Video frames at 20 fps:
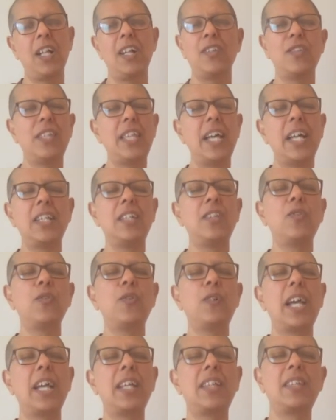So that is
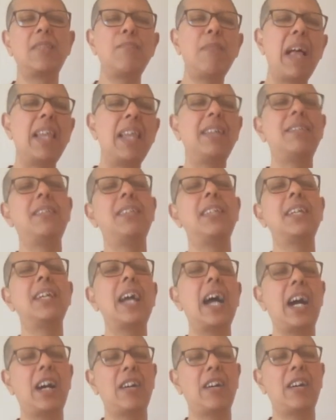okay, it's balancing
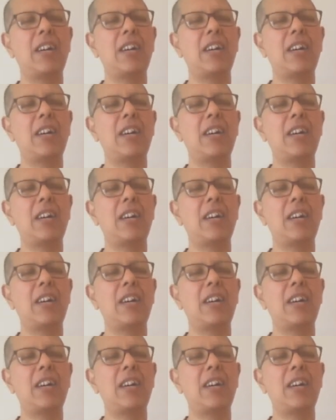out.